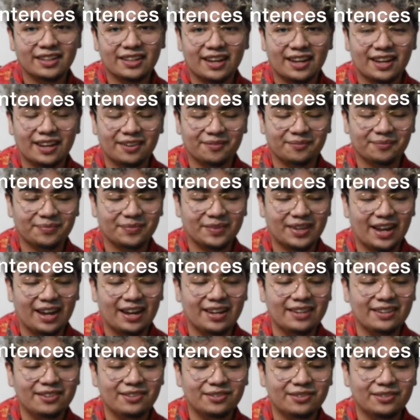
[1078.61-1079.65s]
Yeah,
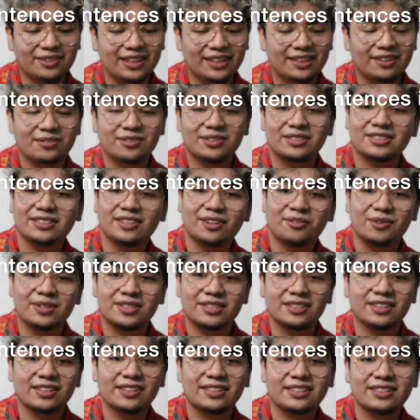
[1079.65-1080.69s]
I like was
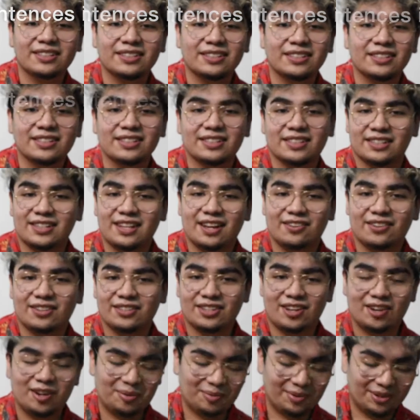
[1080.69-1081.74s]
originally just gonna sit down and
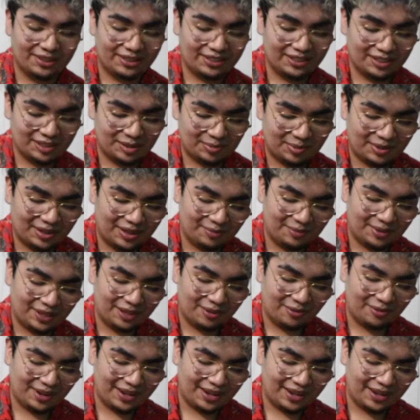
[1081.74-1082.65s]
talk about this, but I'm like,